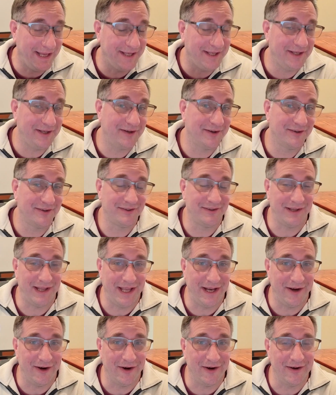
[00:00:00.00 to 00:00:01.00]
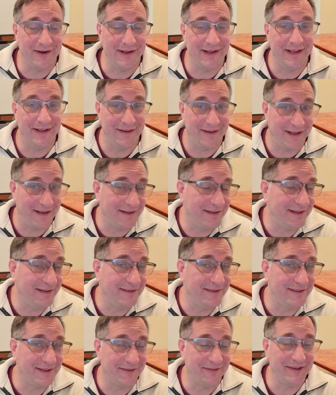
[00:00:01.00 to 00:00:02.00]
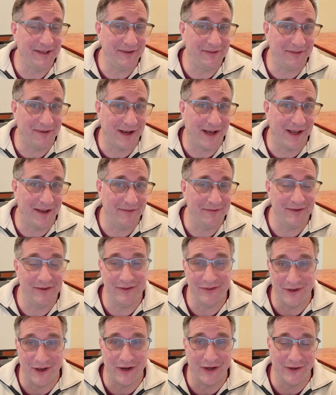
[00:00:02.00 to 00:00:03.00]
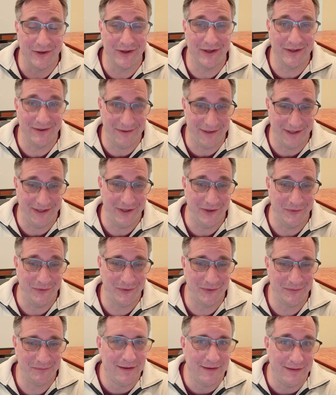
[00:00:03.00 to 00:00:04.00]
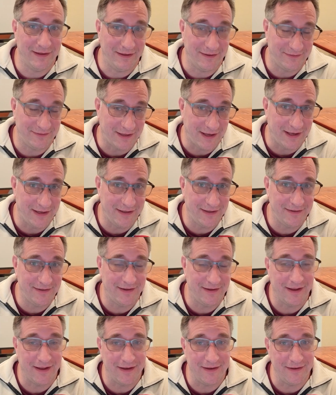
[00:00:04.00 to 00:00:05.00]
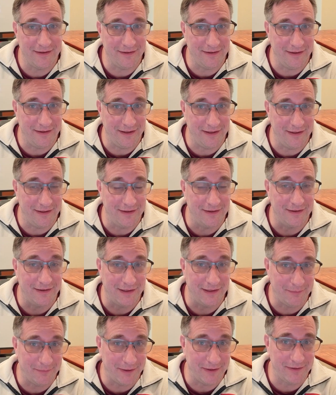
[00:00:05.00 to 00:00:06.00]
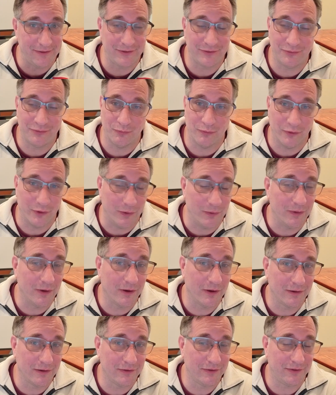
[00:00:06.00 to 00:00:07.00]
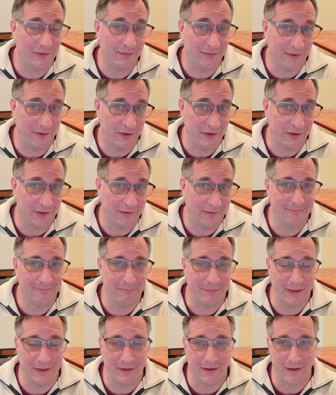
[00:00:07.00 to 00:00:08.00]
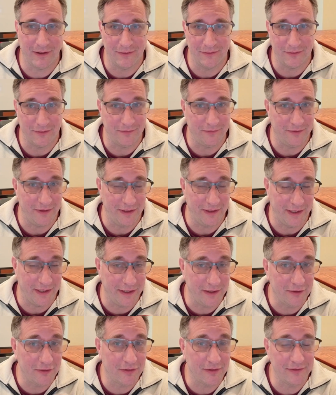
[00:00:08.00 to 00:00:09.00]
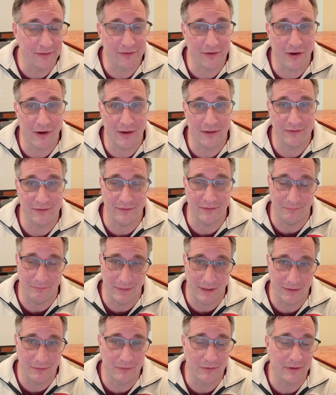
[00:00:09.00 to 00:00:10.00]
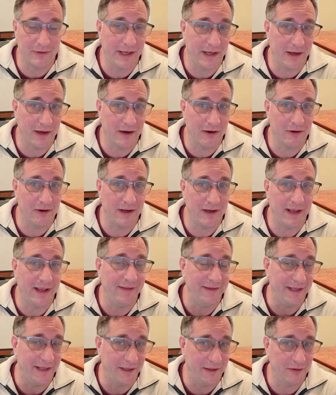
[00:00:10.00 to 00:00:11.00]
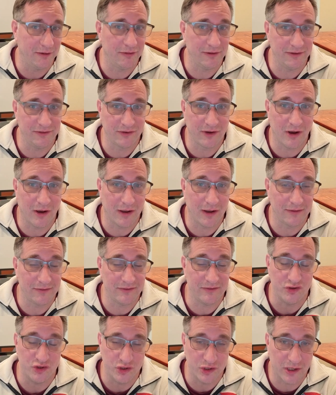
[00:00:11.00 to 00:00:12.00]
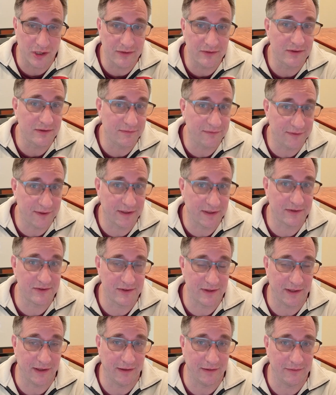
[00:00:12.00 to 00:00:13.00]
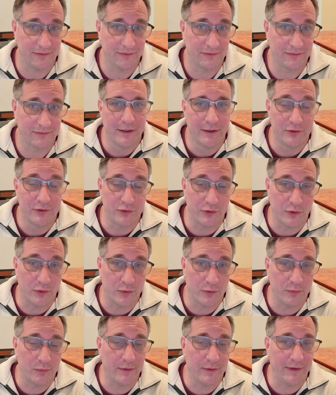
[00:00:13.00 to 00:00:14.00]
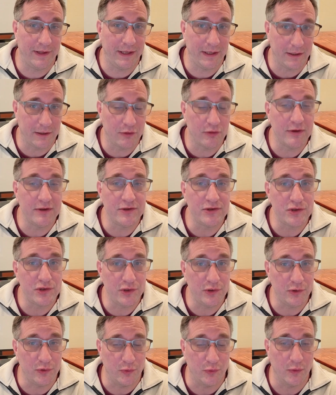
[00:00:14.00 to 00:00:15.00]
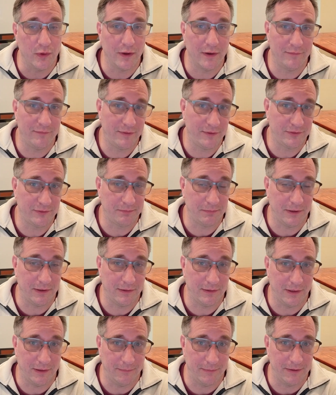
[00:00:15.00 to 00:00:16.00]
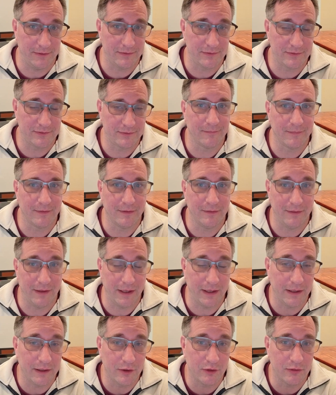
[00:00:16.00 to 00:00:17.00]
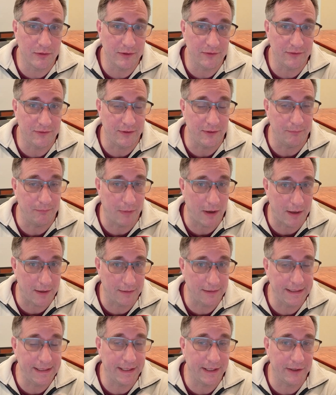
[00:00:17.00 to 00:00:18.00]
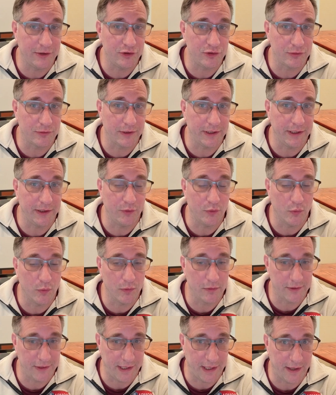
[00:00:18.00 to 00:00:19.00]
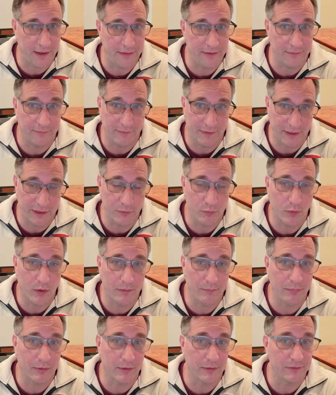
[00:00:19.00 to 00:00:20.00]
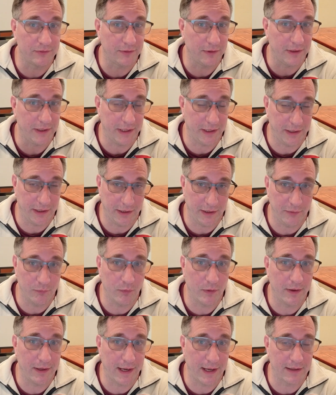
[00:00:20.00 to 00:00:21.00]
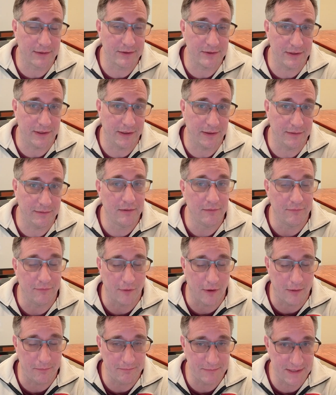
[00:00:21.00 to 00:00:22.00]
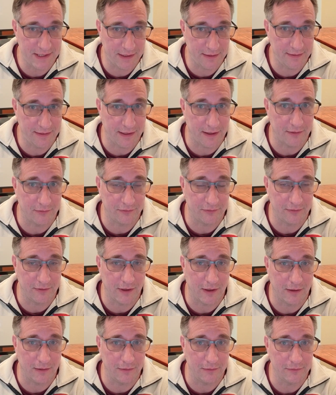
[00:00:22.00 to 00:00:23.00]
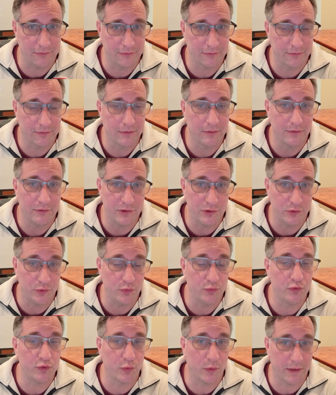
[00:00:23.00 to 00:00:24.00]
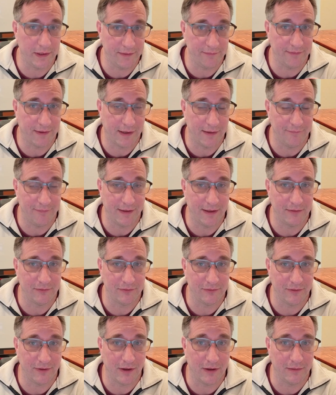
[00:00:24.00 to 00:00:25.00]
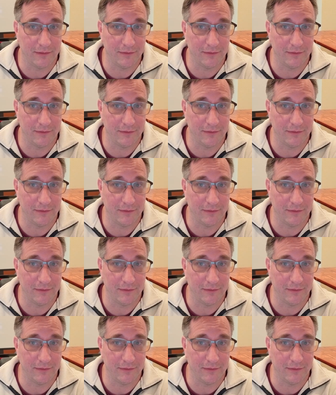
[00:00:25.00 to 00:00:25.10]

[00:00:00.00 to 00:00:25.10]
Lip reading: years later, in 1975, the saga continues. They decided that the limits were no longer sufficient because of the increased cost of medical care and the increased cost just to fix things. So they increased two of the split limits. They increased the bodily injury or death of any one person in any one accident from $10,000 to $25,000.